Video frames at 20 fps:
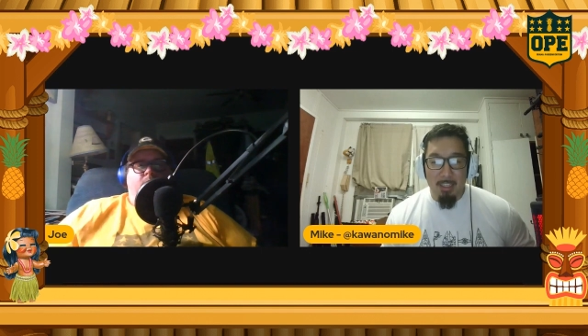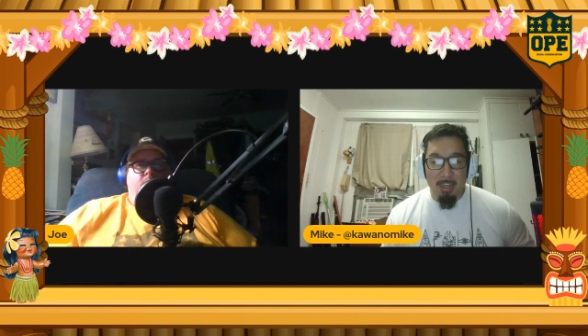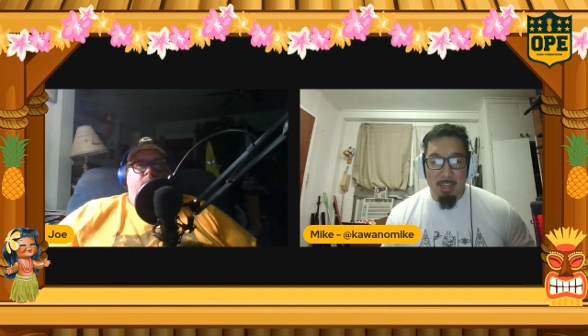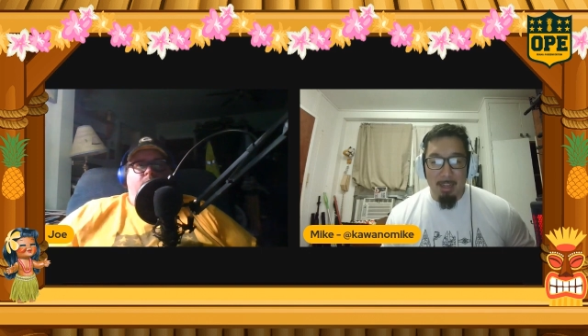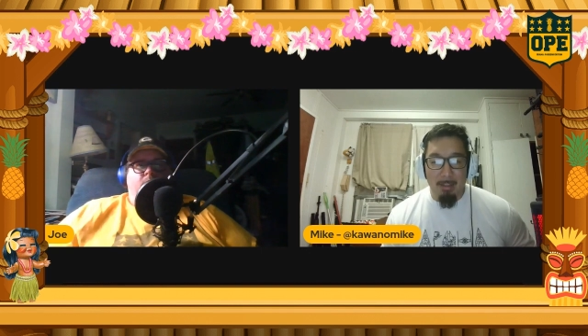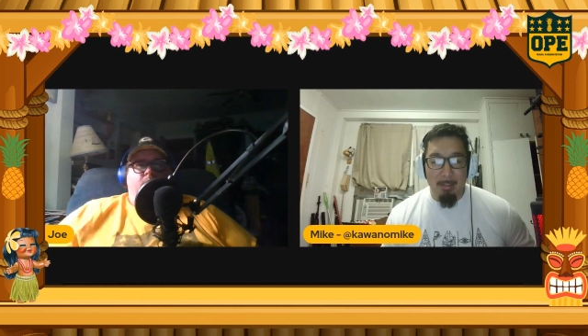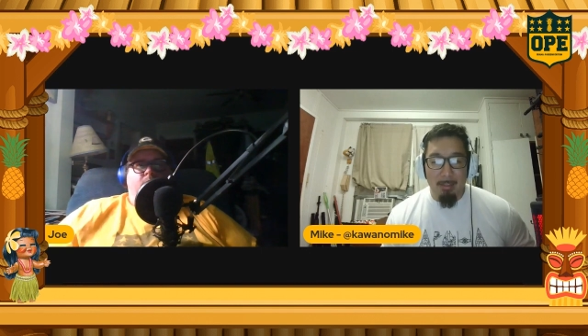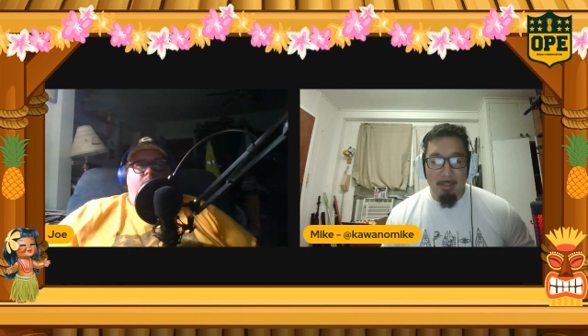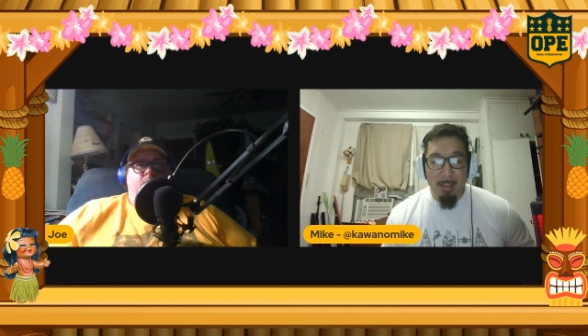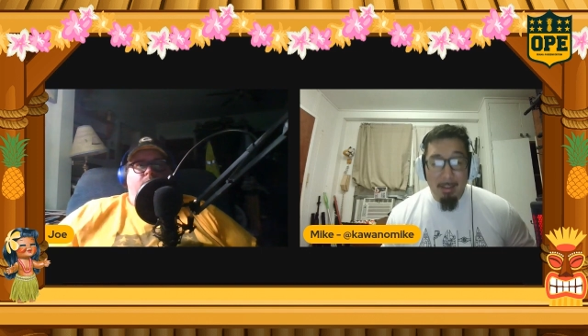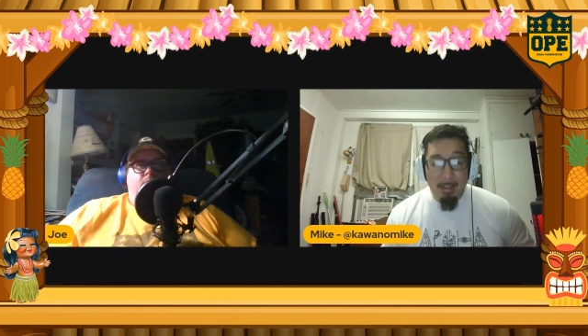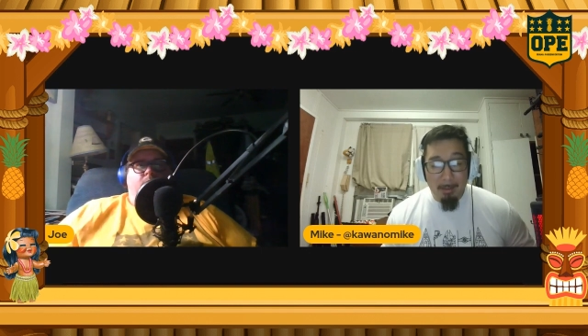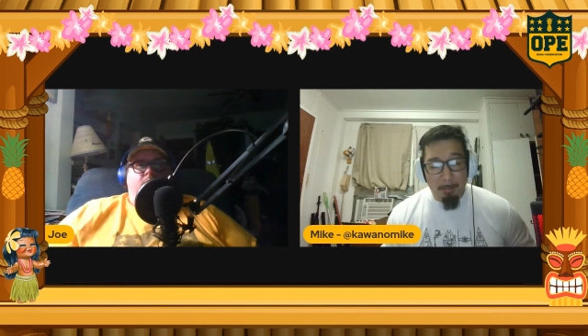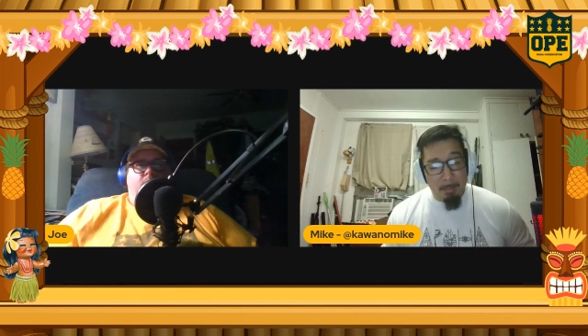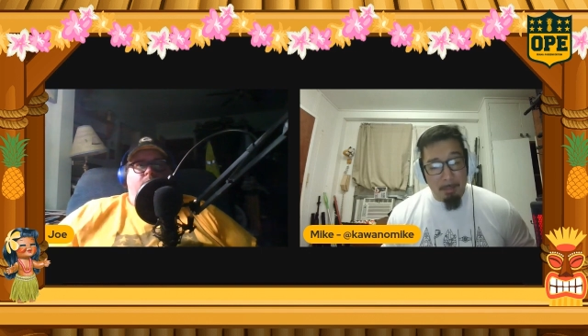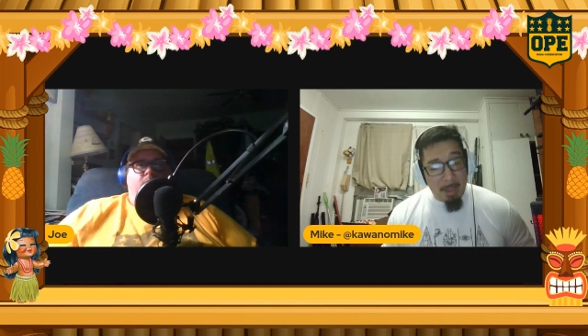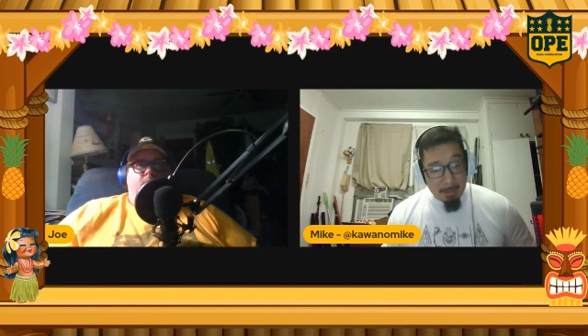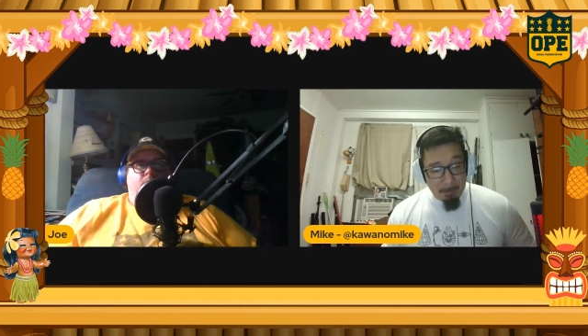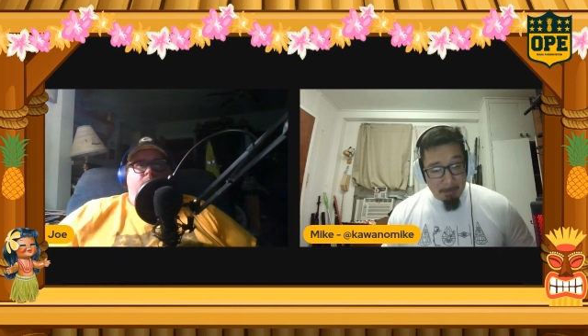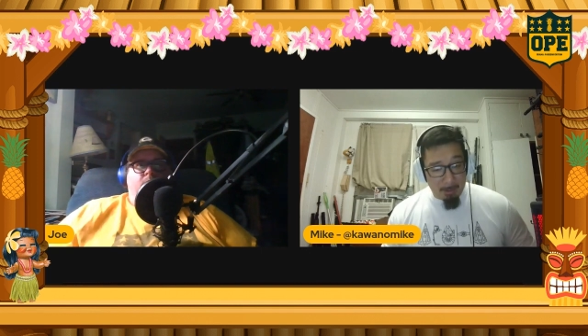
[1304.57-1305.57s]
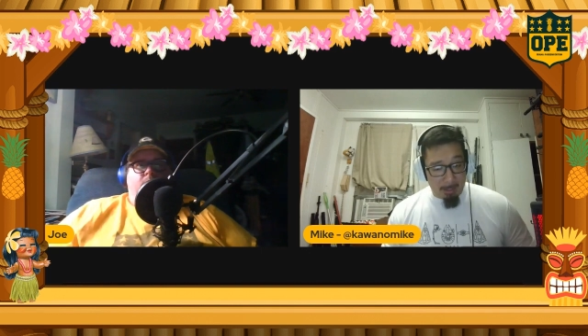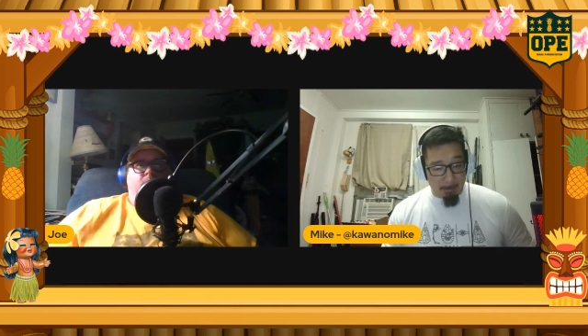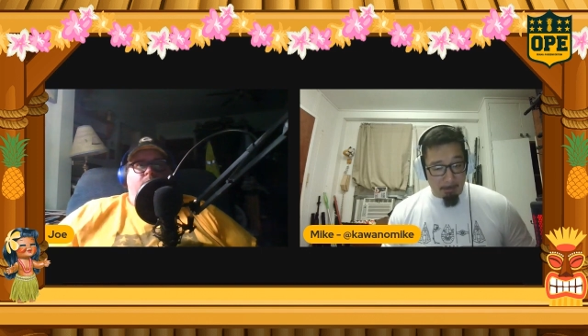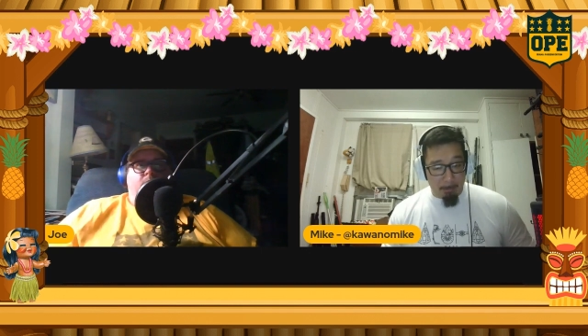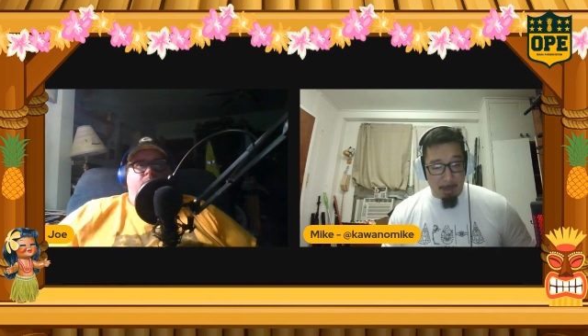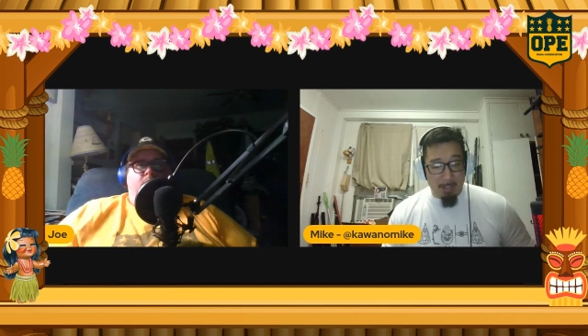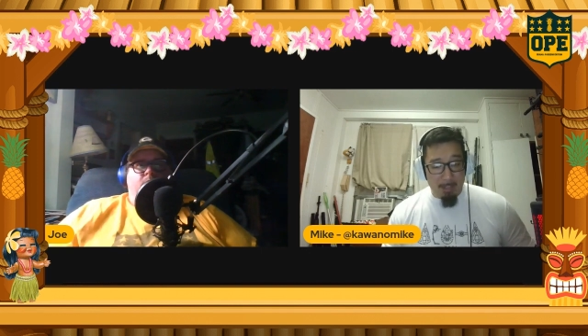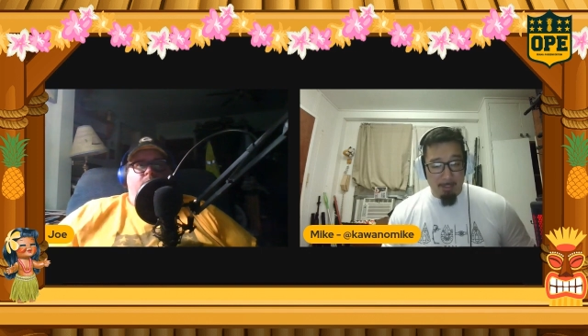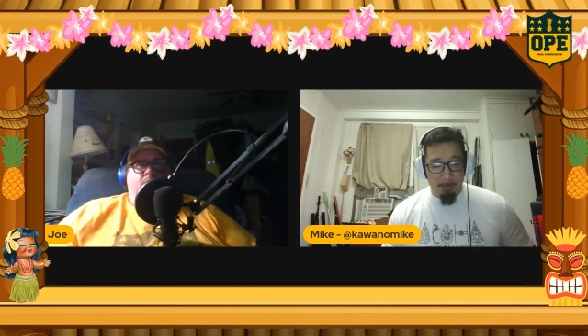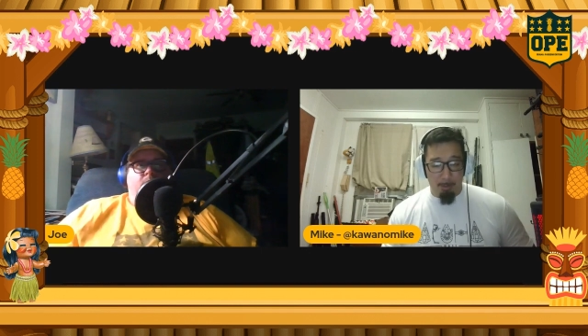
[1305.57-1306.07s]
And I think maybe the
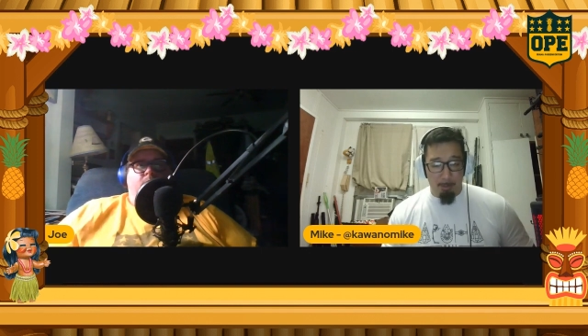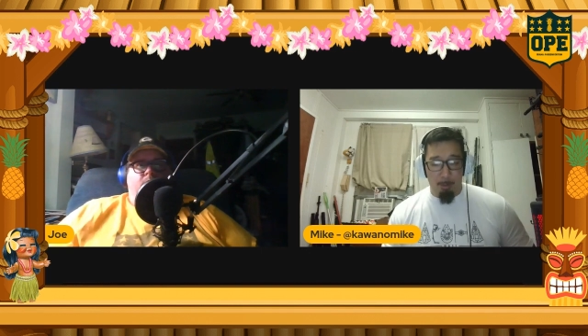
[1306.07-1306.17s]
best